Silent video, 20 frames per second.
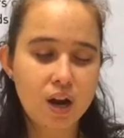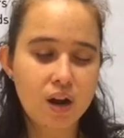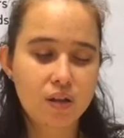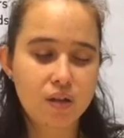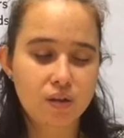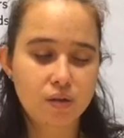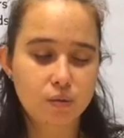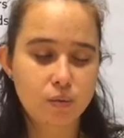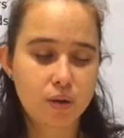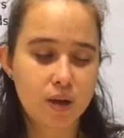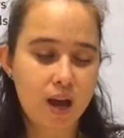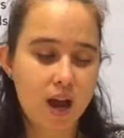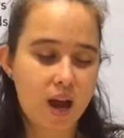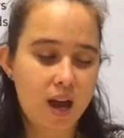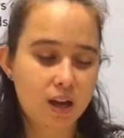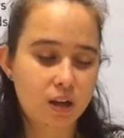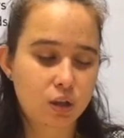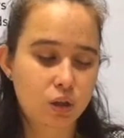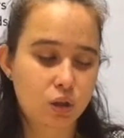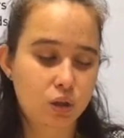that
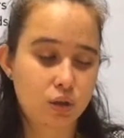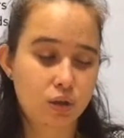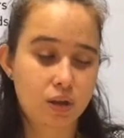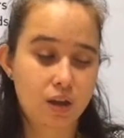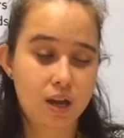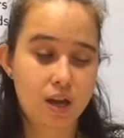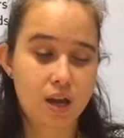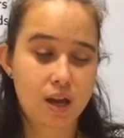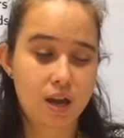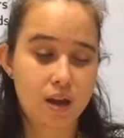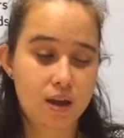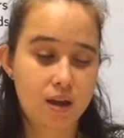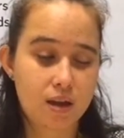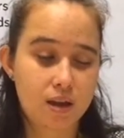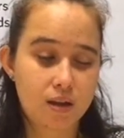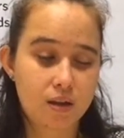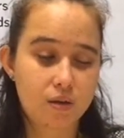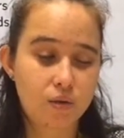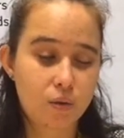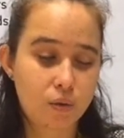
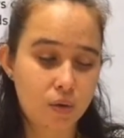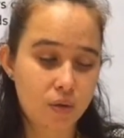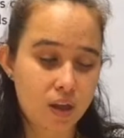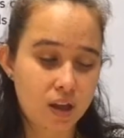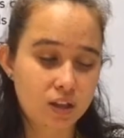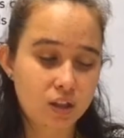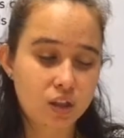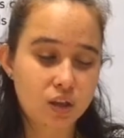that